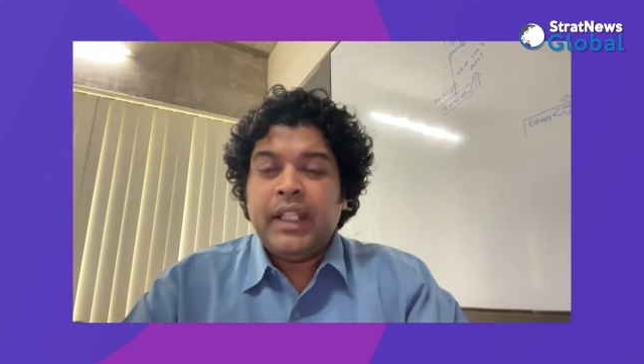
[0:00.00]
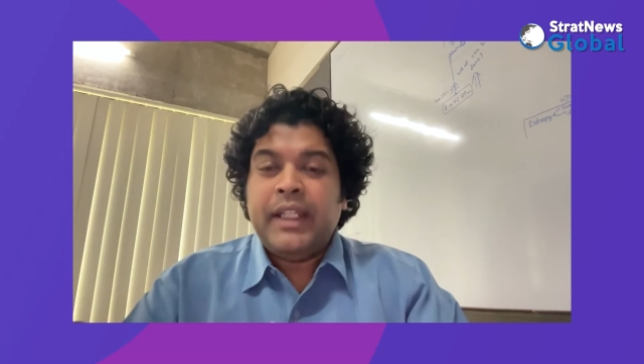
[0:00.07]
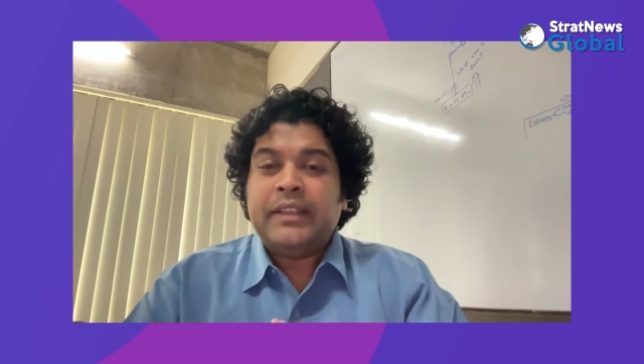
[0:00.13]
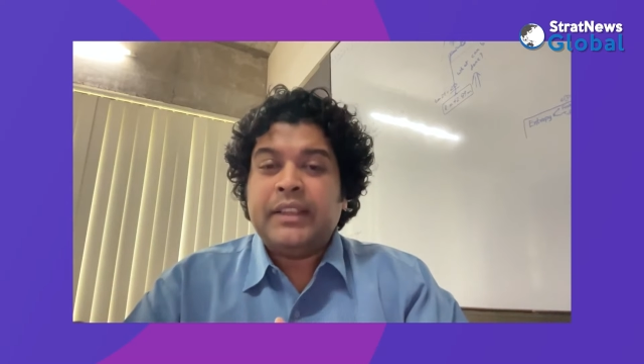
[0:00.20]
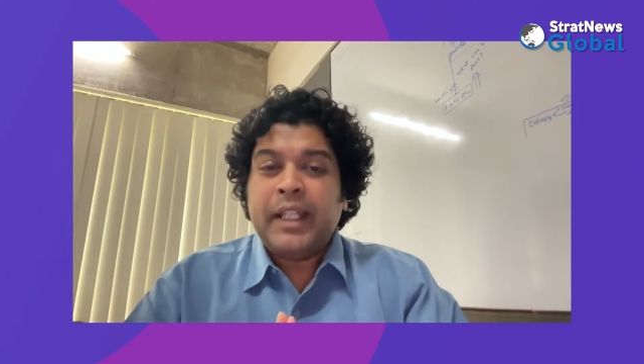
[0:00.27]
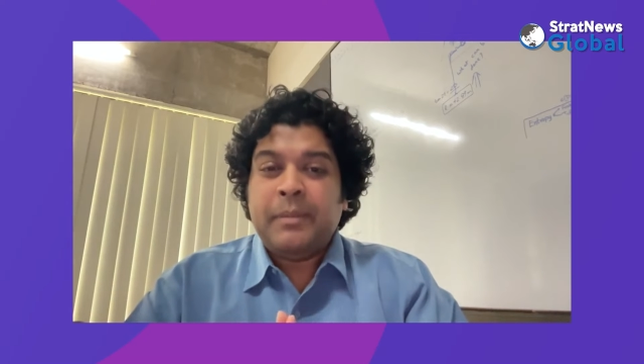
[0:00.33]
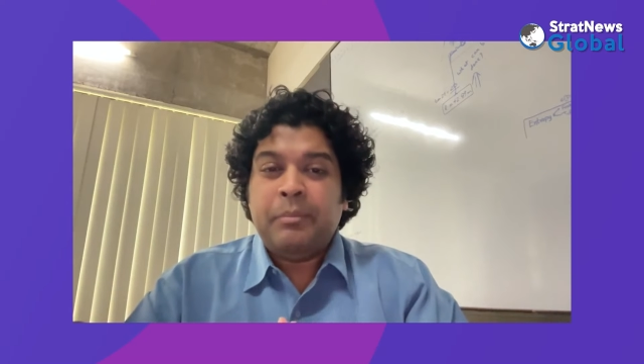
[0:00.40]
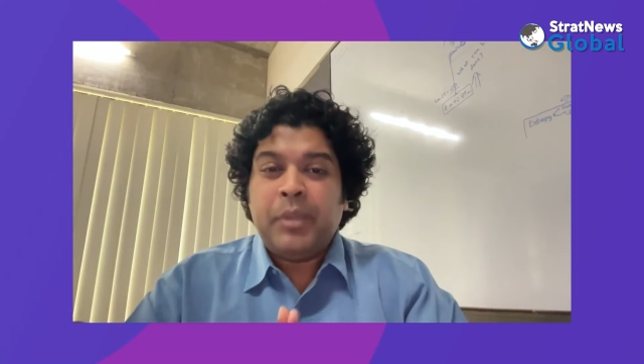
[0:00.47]

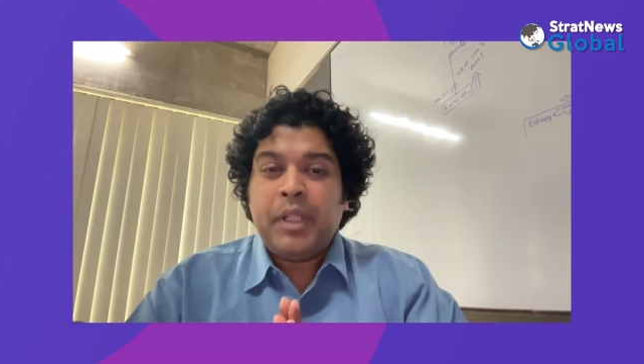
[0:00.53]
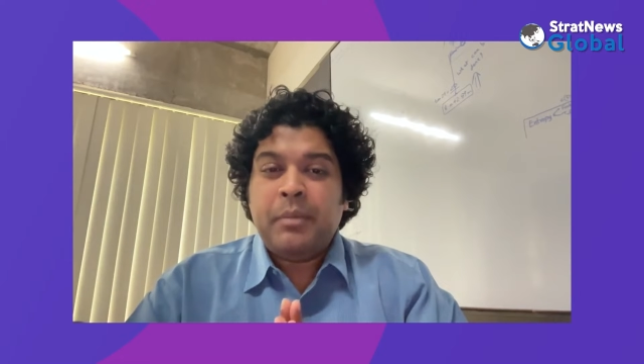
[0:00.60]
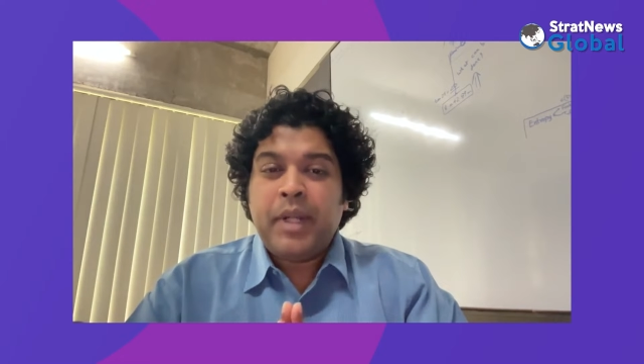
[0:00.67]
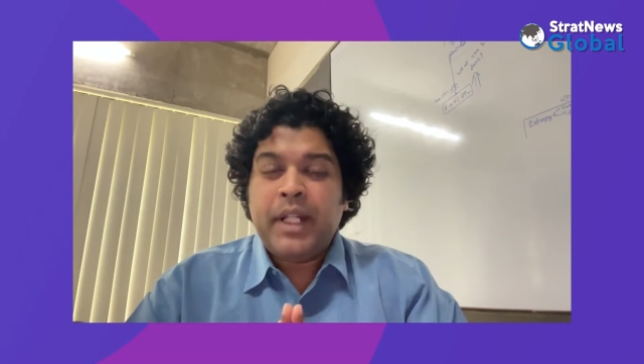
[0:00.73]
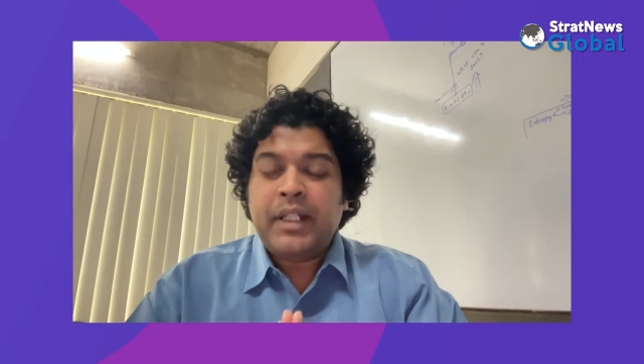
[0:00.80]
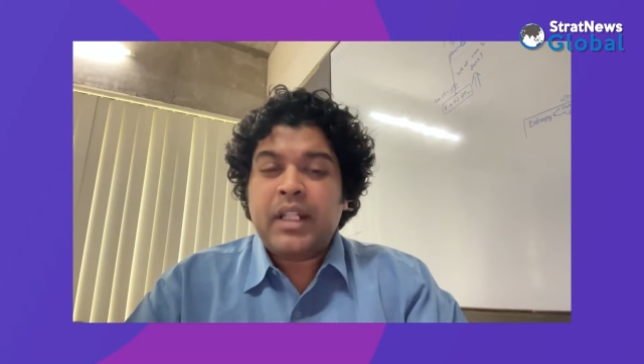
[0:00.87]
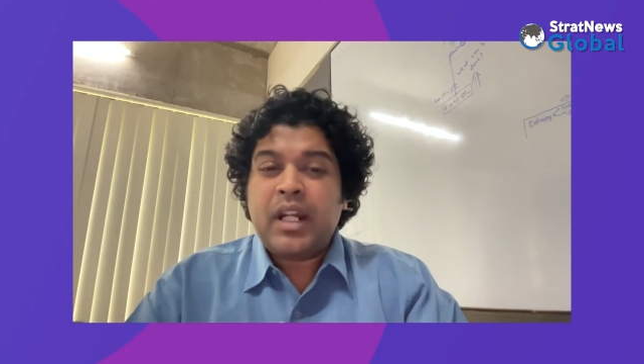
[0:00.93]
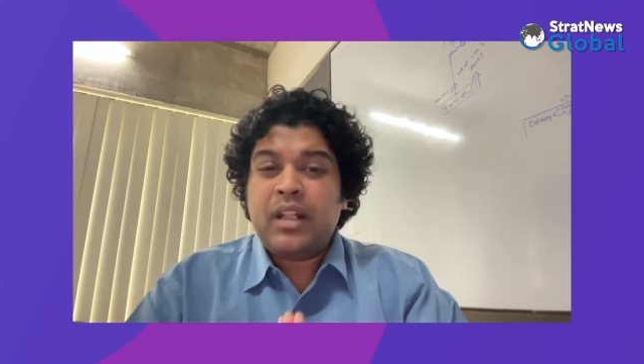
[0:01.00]
is
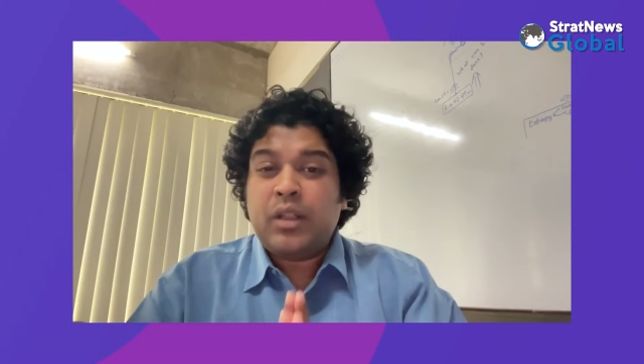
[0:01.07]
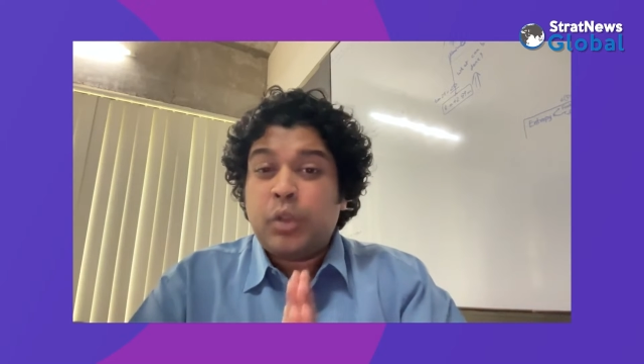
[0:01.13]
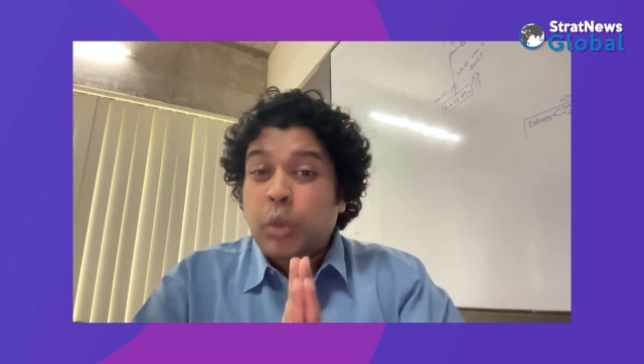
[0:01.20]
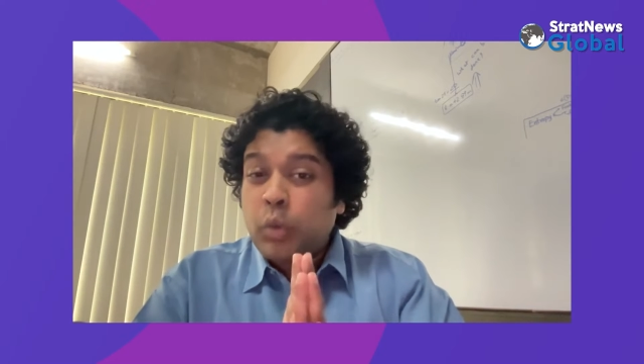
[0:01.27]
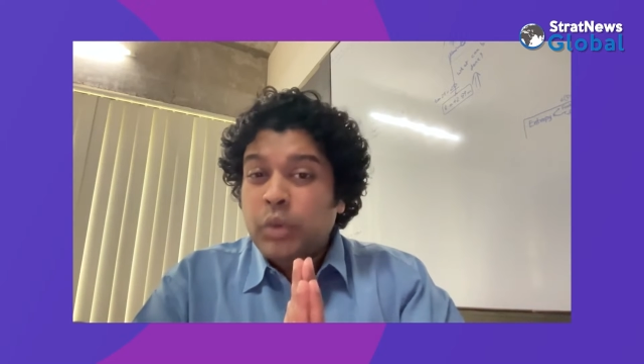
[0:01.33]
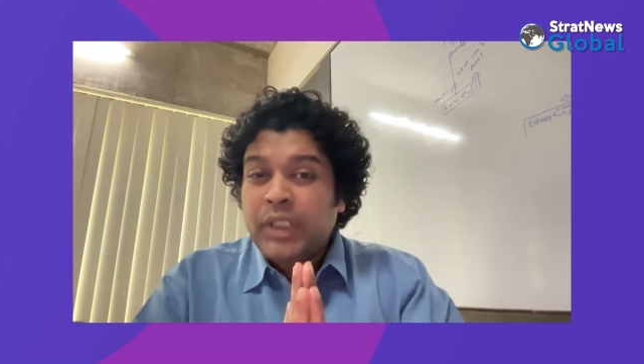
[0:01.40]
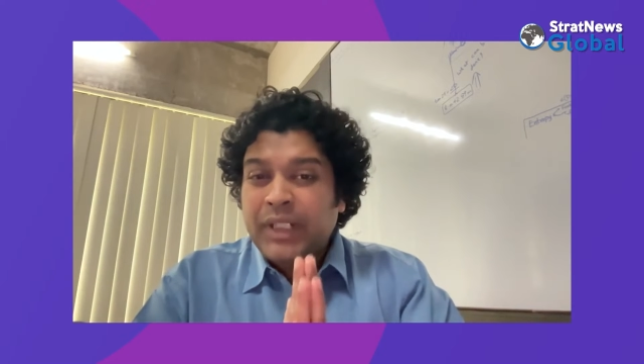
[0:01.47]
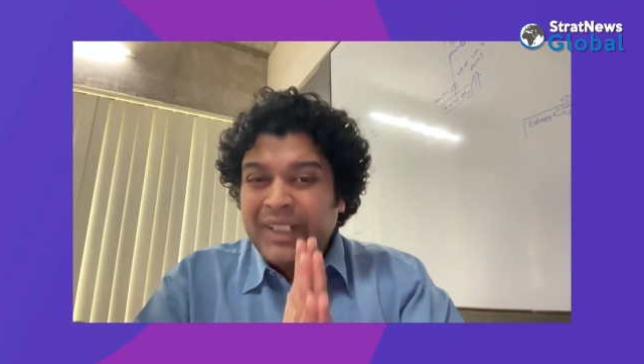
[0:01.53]
implemented
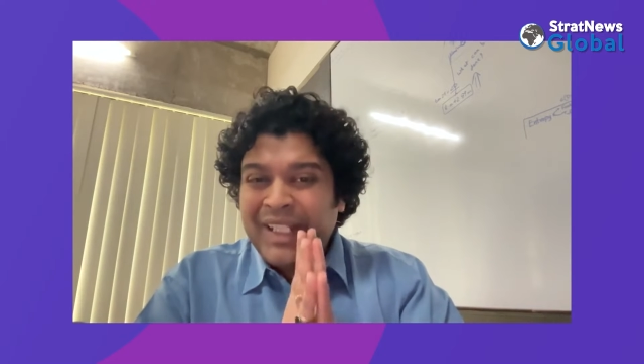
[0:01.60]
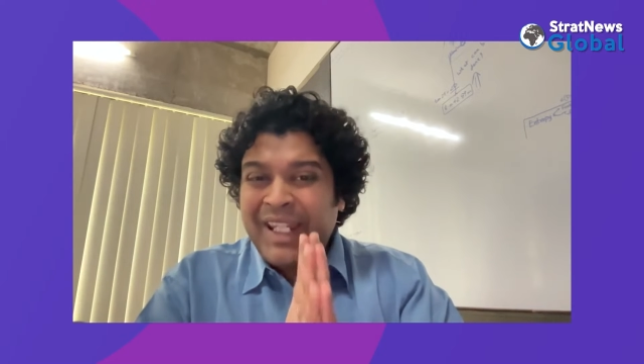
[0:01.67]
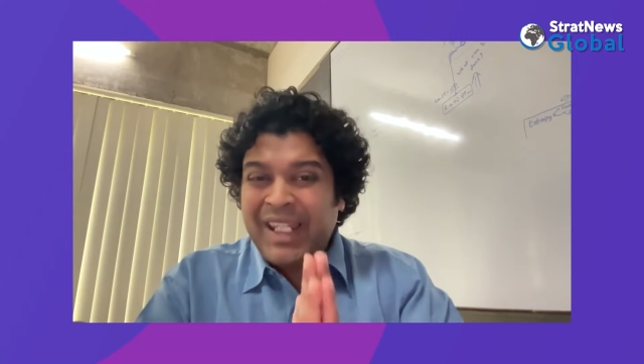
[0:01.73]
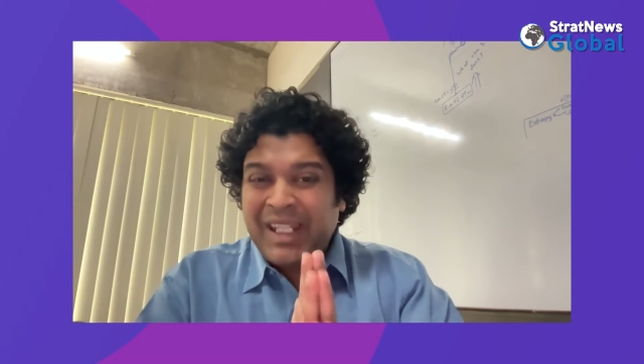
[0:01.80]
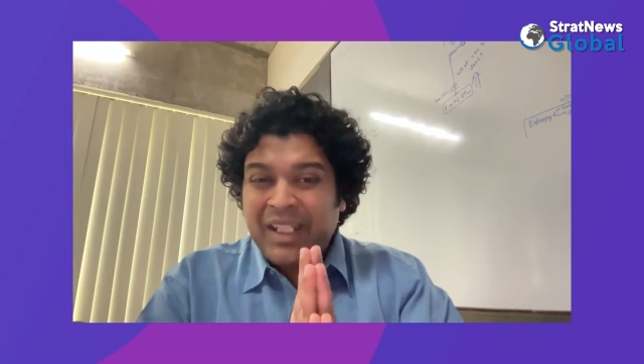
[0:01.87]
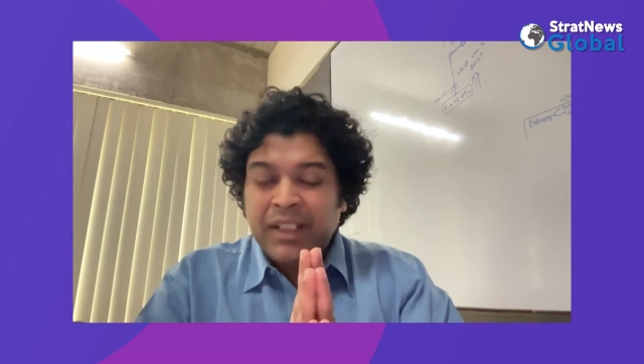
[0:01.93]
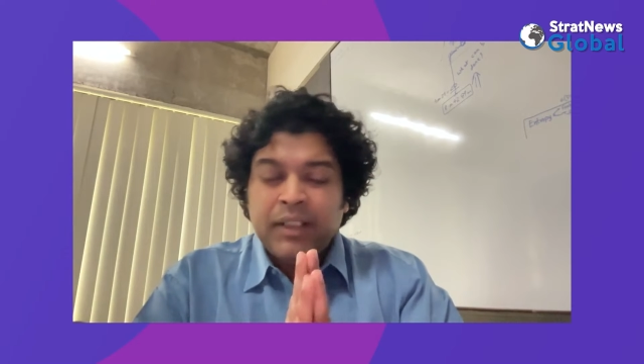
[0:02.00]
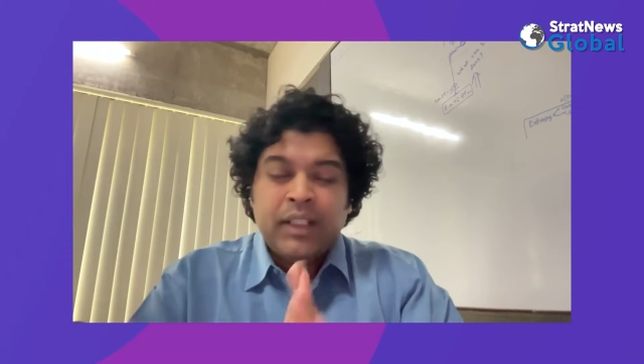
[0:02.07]
to the
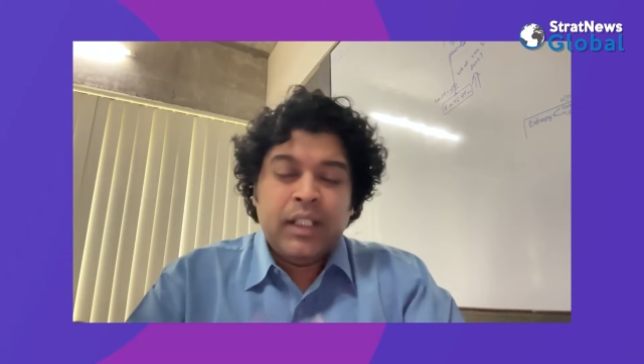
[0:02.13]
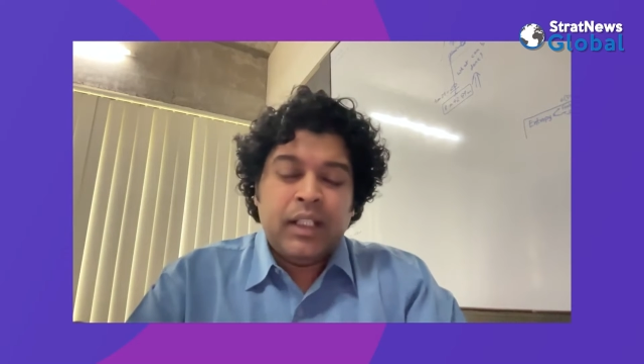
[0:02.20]
T,